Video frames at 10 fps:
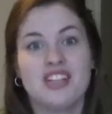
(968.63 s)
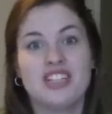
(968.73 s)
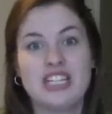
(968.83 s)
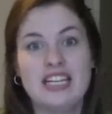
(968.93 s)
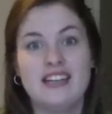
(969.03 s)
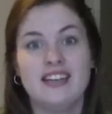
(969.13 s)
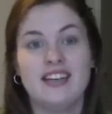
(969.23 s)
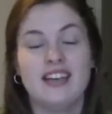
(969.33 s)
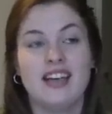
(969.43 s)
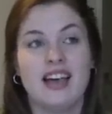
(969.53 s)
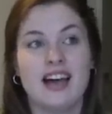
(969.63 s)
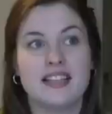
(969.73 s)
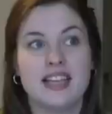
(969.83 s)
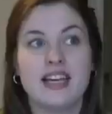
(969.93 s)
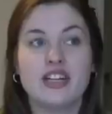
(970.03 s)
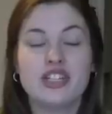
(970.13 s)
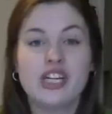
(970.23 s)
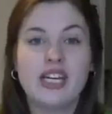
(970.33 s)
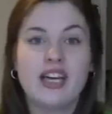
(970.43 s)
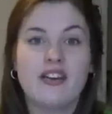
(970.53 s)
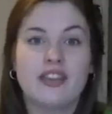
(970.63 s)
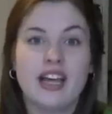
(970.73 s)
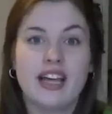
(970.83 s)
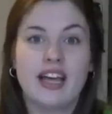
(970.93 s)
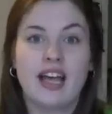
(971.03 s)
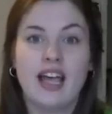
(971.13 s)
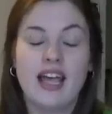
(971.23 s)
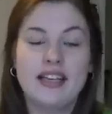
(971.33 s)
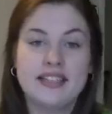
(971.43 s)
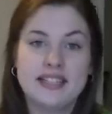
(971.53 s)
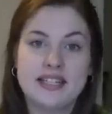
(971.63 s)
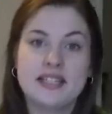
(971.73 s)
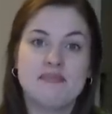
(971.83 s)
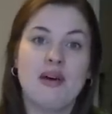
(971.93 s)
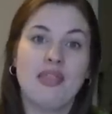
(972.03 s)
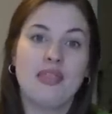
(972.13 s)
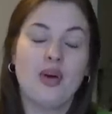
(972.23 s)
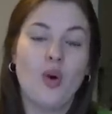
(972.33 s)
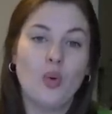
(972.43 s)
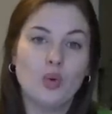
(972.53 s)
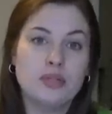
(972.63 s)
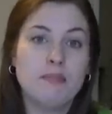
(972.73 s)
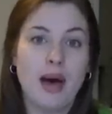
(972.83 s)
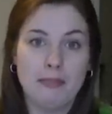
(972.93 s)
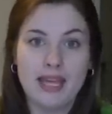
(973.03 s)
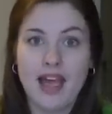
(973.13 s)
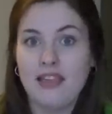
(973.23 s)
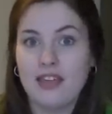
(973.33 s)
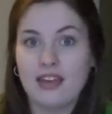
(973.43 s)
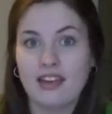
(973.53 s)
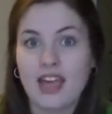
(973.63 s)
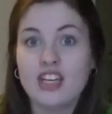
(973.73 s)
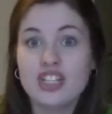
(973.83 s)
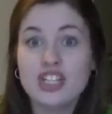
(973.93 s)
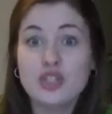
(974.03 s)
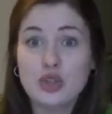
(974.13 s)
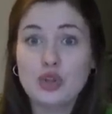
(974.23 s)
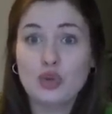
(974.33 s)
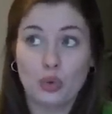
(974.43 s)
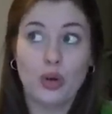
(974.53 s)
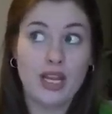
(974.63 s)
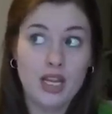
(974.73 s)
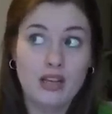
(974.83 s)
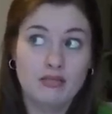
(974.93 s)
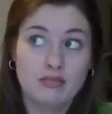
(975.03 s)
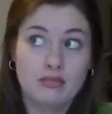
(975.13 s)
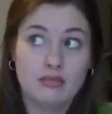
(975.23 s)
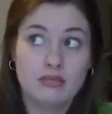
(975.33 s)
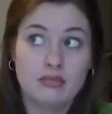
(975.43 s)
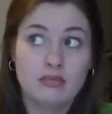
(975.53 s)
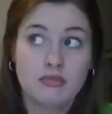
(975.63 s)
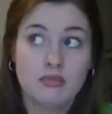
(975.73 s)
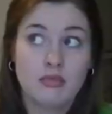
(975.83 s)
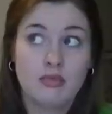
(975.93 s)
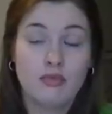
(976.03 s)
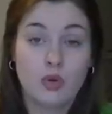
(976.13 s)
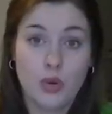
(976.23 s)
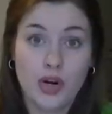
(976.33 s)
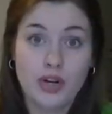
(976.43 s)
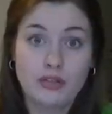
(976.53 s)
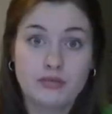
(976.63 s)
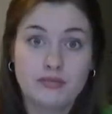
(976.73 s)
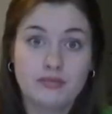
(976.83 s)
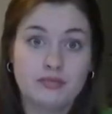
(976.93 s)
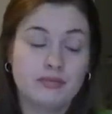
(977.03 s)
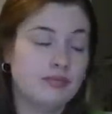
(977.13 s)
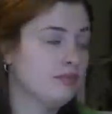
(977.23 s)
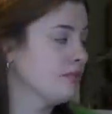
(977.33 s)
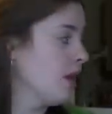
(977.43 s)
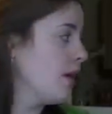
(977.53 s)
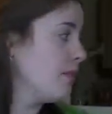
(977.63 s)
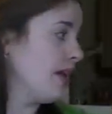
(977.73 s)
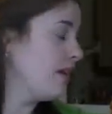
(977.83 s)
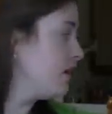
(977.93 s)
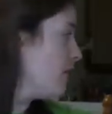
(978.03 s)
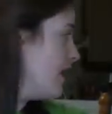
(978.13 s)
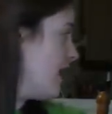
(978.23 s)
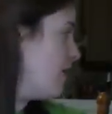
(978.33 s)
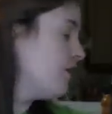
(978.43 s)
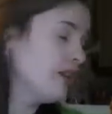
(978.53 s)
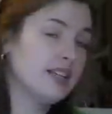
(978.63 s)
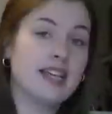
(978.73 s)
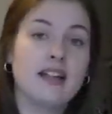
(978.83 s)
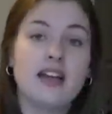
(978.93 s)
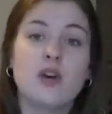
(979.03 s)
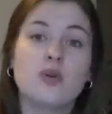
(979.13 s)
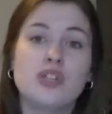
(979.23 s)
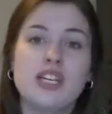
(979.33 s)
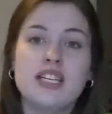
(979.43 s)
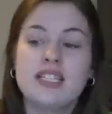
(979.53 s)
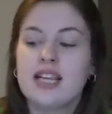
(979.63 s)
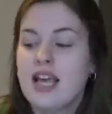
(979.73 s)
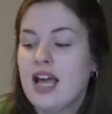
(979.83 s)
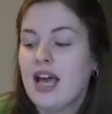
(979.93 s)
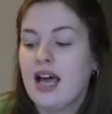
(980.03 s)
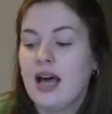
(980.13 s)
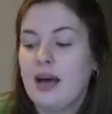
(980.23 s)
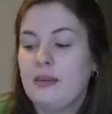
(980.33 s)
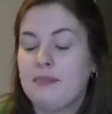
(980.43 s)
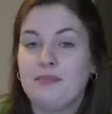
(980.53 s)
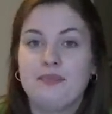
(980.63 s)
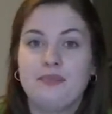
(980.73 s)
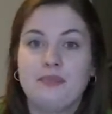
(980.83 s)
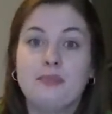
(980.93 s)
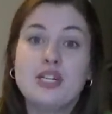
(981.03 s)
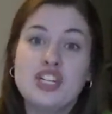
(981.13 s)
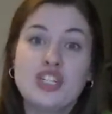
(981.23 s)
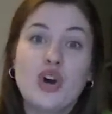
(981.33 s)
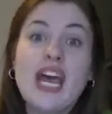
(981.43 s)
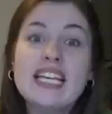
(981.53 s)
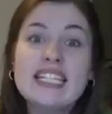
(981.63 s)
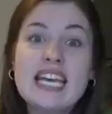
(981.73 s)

She has the energy of like a six month old puppy, I think. And she's three, four. I'm blanking right now on exactly how old she is. Um, but she's crazy.